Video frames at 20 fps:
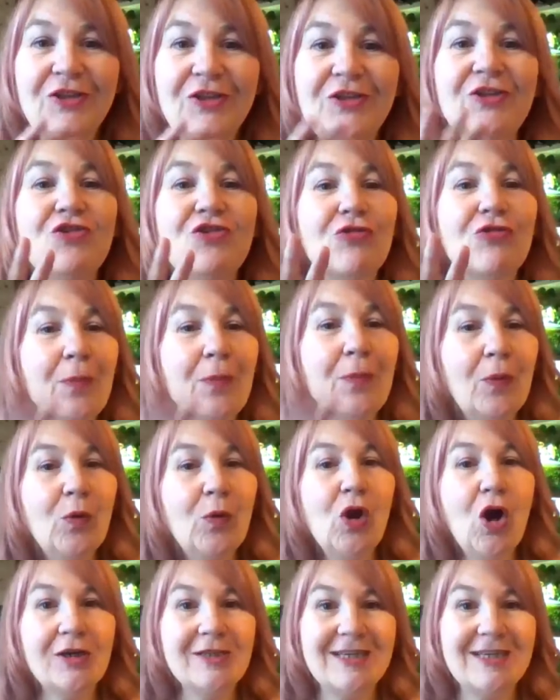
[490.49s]
the
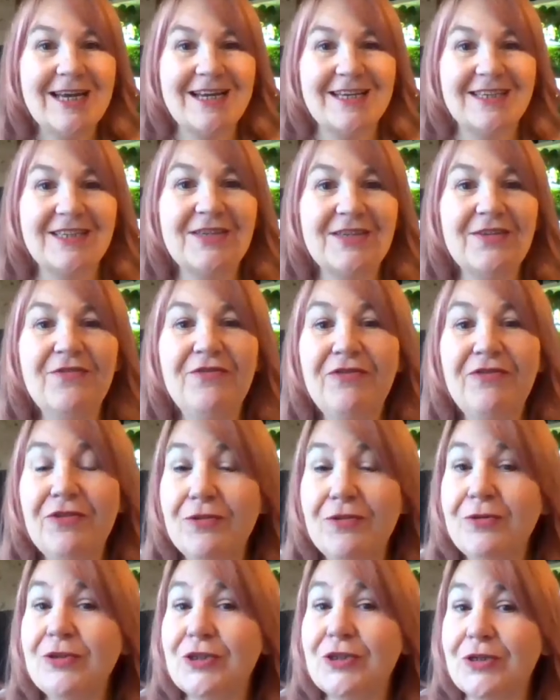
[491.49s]
triple goddess that
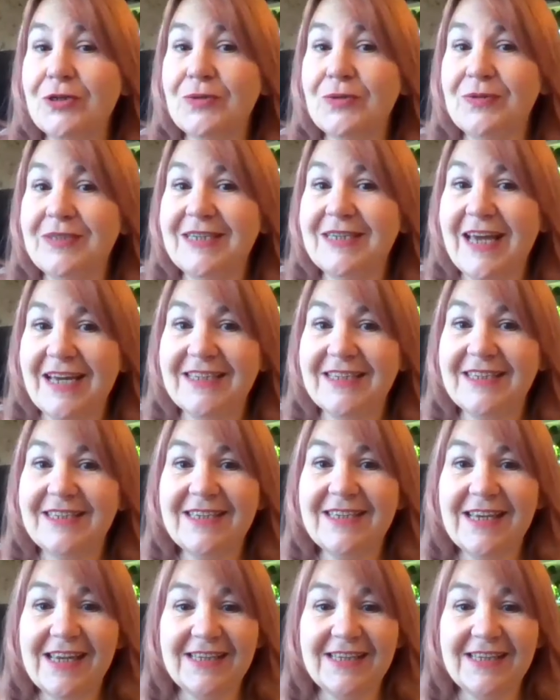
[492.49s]
voodoo says